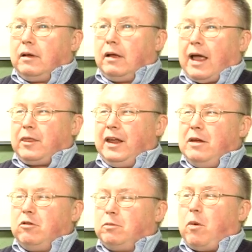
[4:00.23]
I think he
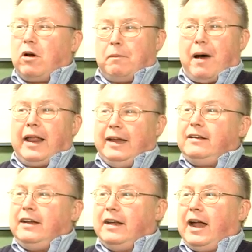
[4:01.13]
was born about
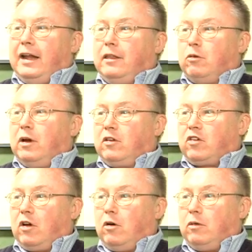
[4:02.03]
1893,
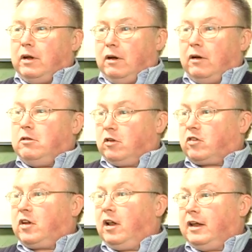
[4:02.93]
so he was
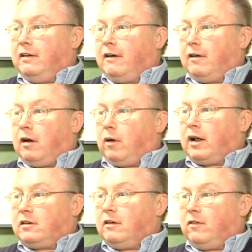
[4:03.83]
still a
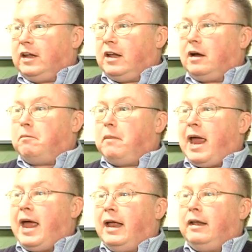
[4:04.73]
relatively young
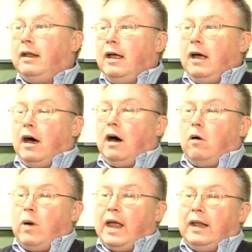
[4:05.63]
man
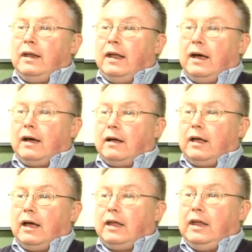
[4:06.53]
when
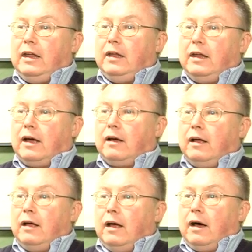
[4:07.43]
he
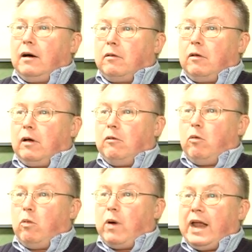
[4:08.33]

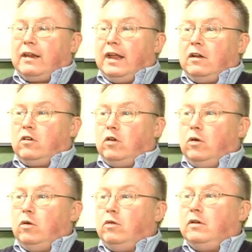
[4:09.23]
went
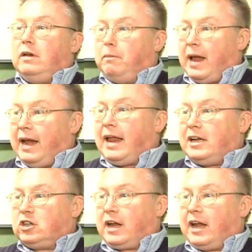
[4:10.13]
into debate
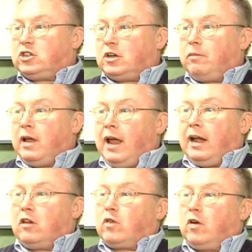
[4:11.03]
education. And
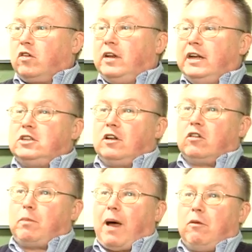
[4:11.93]
his first teaching
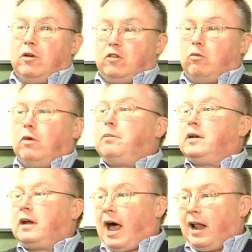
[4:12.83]
spot was at Ripon
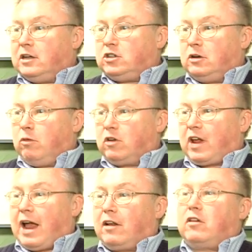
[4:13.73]
College in
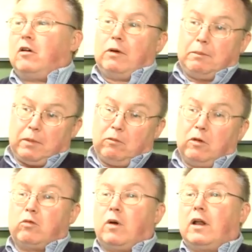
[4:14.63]
Wisconsin. Ripon
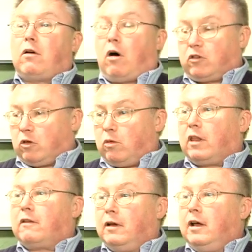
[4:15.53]
was also one of
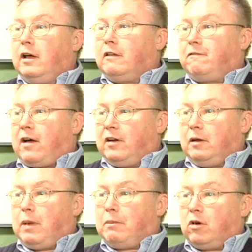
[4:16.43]
the founding
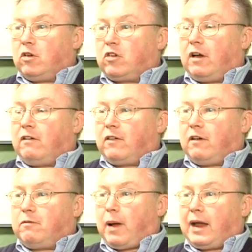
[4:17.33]
members
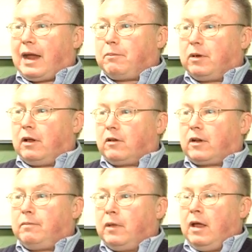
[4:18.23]
of Pi Kappa
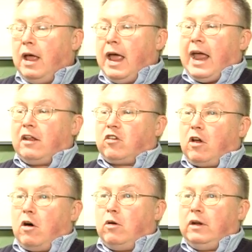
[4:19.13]
Delta. And
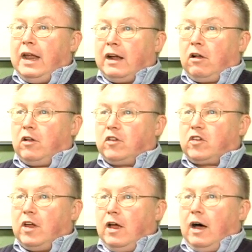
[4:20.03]
so Nichols,
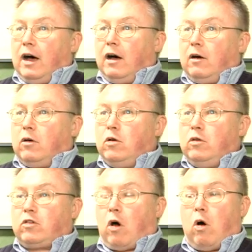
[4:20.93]

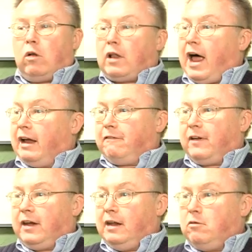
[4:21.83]
whose whole life,
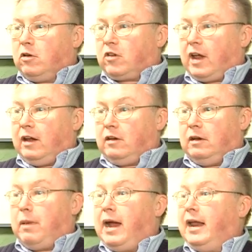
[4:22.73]
and he was a
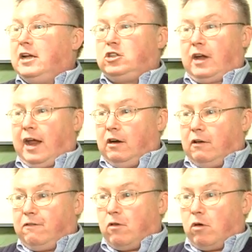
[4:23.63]
debate educator
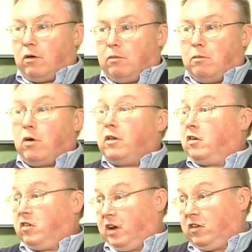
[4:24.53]
for more than
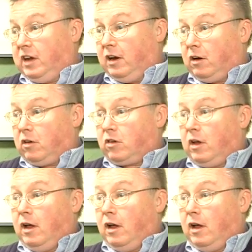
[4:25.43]
60 years,